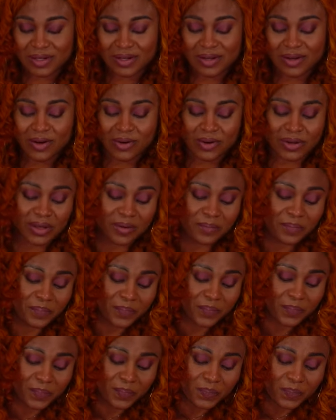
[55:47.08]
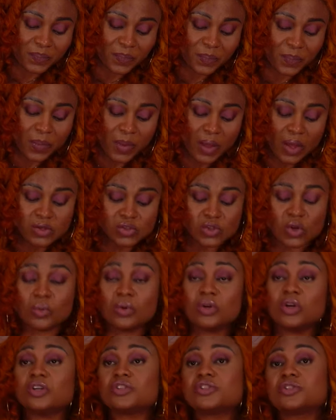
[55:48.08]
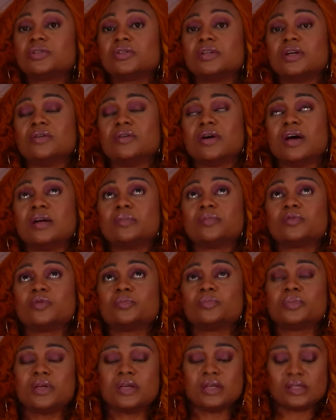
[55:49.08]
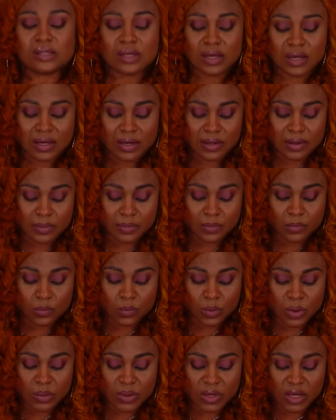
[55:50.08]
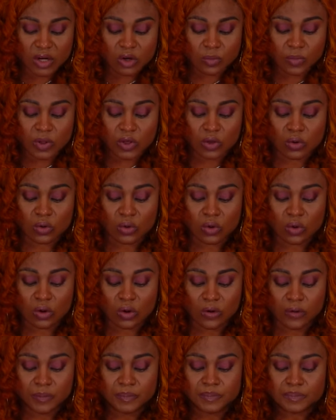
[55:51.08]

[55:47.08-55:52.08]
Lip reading: Okay, so we lost you there, right? So please, when we get to pick your call,